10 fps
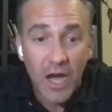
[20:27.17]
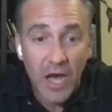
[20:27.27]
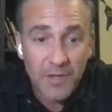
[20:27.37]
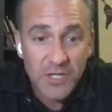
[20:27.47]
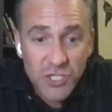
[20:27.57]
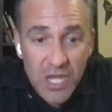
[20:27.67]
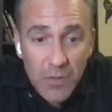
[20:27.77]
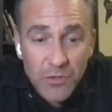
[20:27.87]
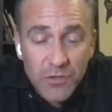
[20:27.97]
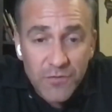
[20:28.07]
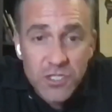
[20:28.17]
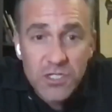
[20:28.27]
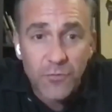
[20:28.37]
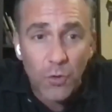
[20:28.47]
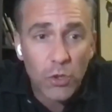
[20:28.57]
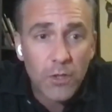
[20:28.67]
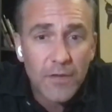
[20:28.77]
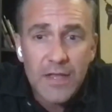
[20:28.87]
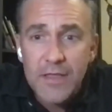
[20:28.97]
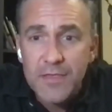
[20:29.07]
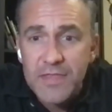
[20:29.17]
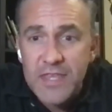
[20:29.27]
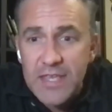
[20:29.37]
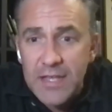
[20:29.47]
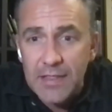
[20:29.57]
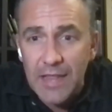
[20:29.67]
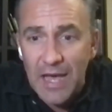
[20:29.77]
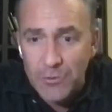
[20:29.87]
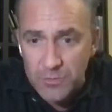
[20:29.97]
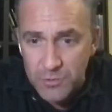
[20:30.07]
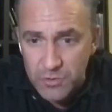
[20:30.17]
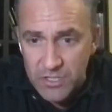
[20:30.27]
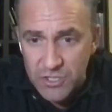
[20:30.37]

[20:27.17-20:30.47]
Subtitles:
I'm going to share with you, first of all, the Lightroom screen,